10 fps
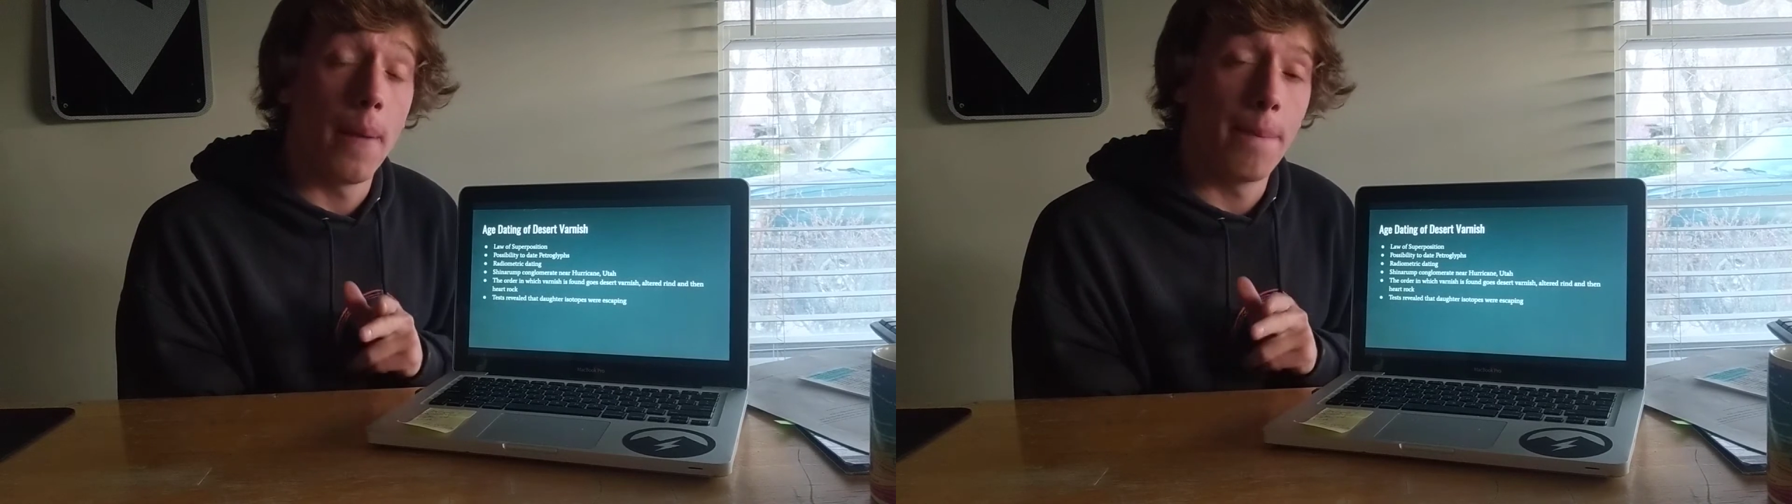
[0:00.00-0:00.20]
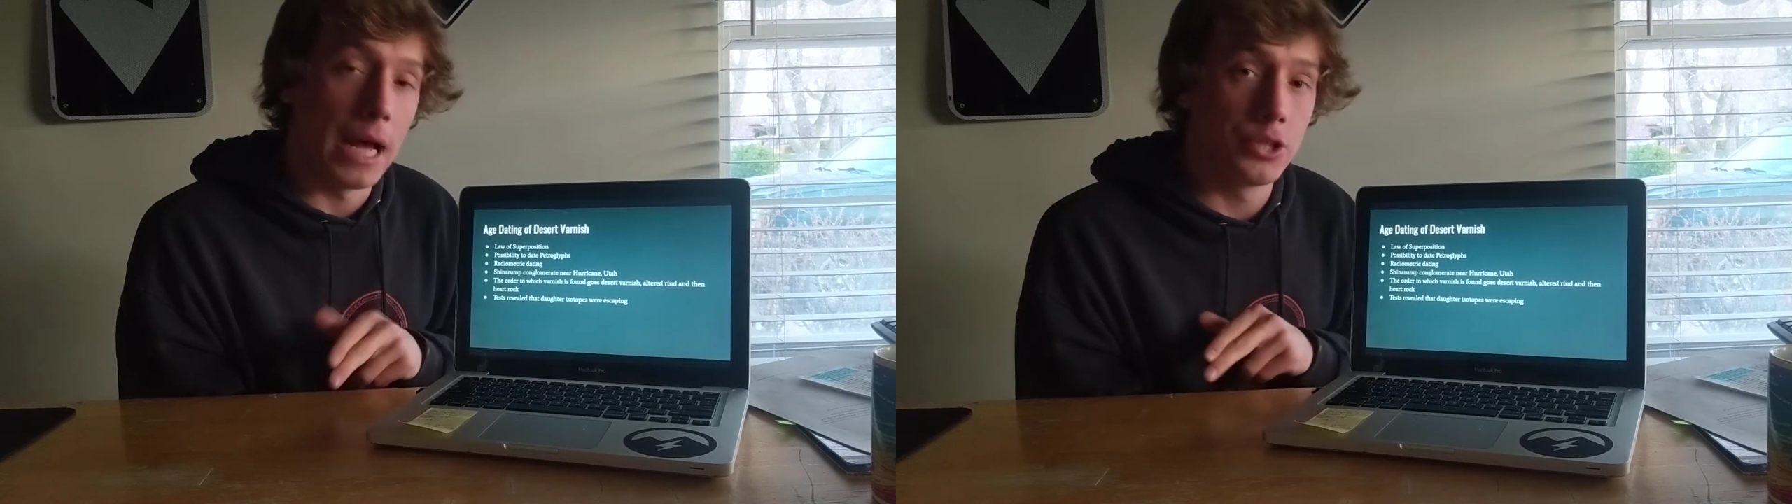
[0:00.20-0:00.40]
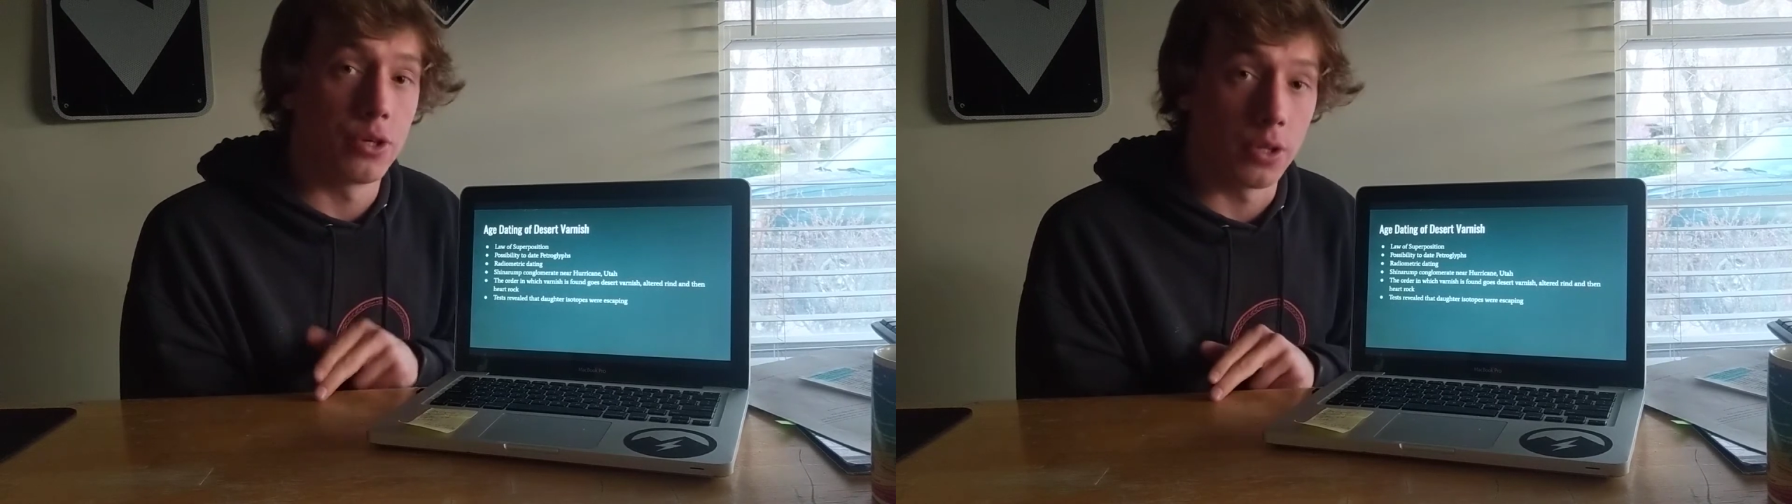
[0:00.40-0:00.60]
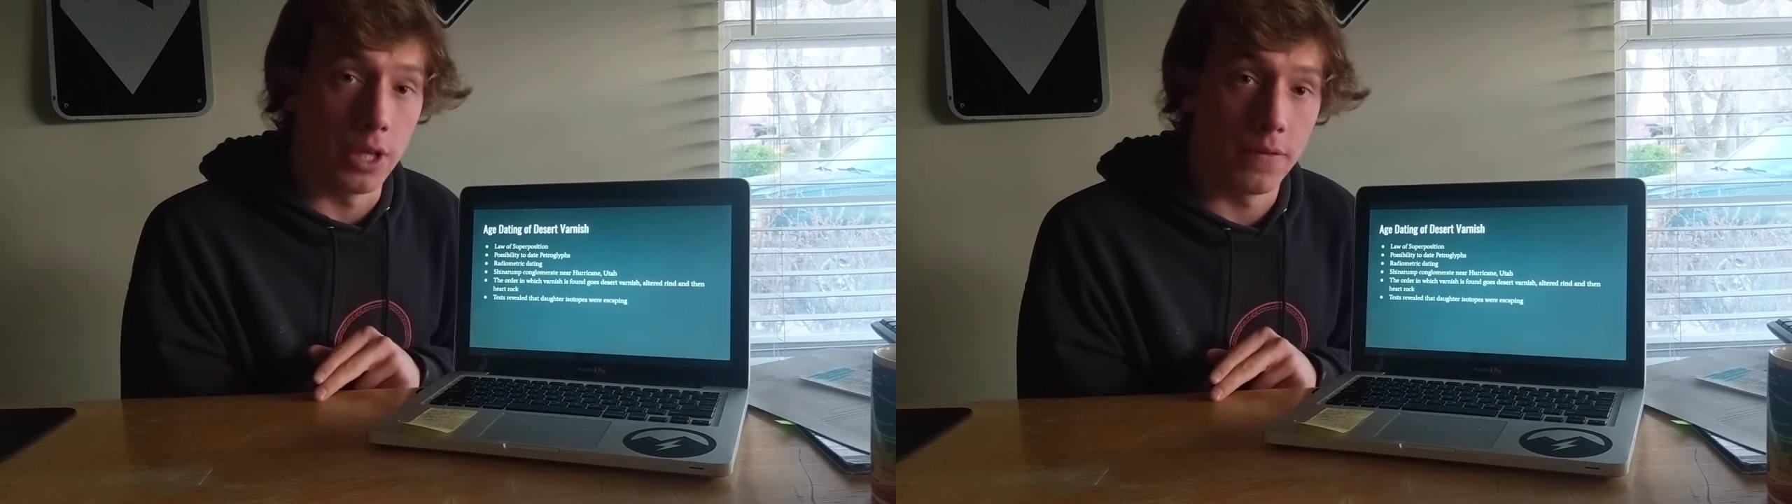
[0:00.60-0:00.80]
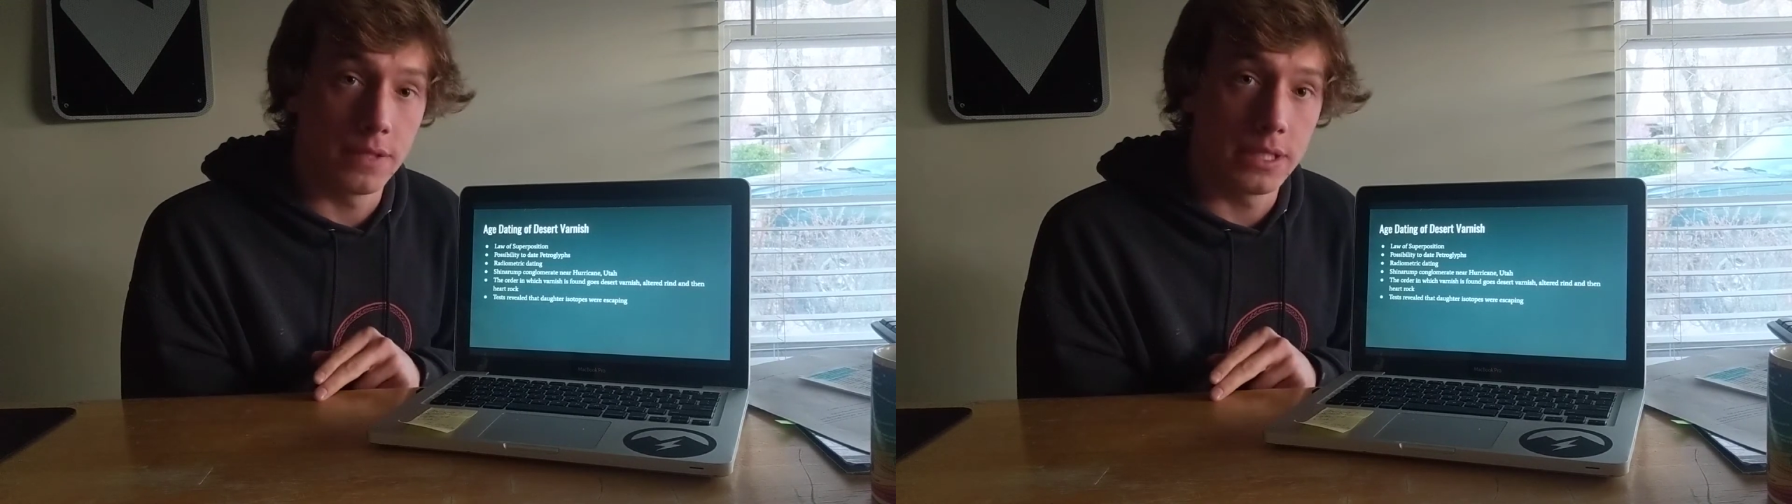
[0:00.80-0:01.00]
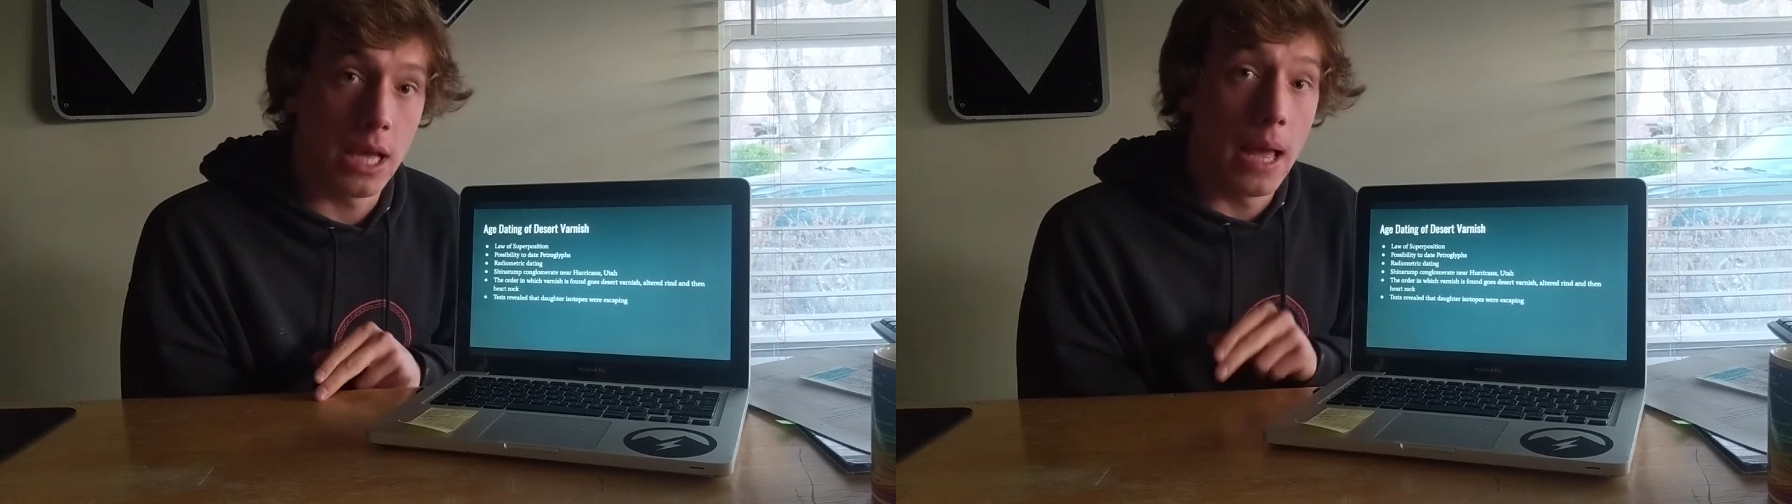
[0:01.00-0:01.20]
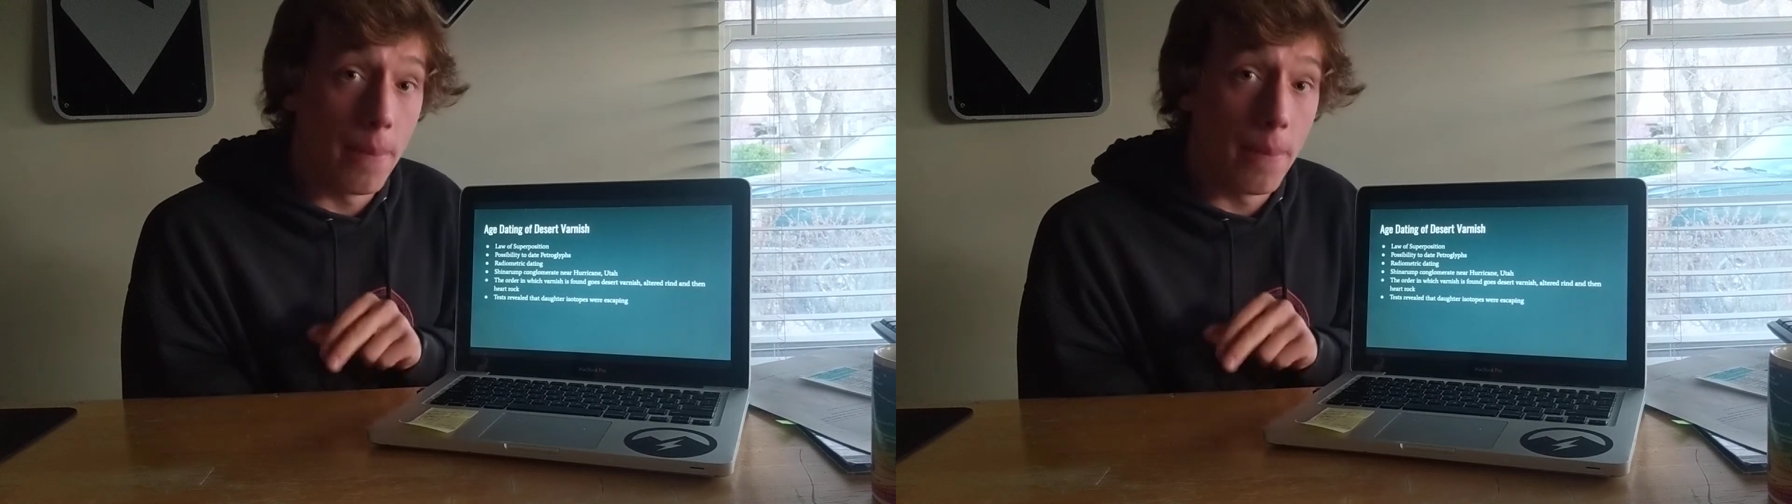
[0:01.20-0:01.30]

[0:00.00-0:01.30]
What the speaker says: petroglyphs.